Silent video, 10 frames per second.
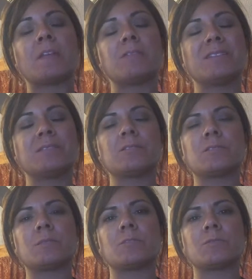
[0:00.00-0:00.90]
Think that
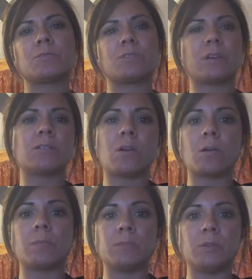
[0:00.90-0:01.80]
someone was trying to
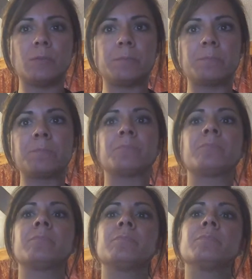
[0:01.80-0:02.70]
harm you.
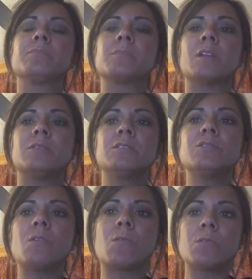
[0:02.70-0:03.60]
This
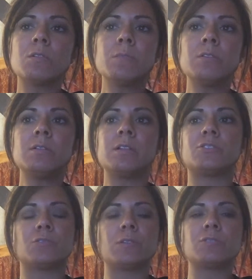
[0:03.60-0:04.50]
horrible,
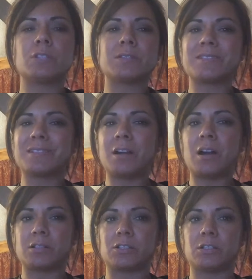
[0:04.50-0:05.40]
atrocious
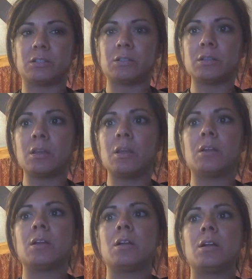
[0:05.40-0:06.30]
concoction
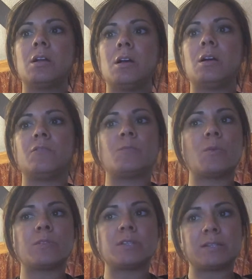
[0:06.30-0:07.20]
of
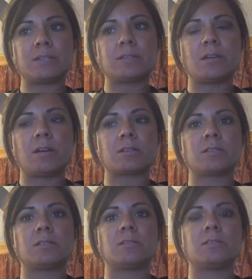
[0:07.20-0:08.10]
poisonous
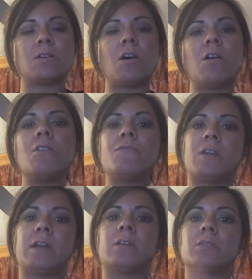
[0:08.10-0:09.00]
toxins is all
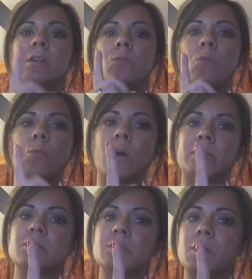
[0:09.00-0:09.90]
found in
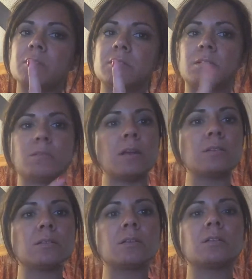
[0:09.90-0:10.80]
one small cigarette.
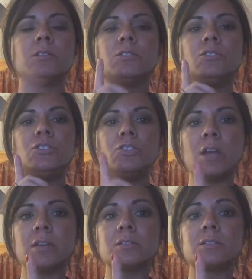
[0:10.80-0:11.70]

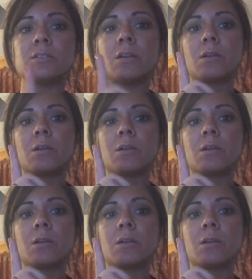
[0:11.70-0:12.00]
Just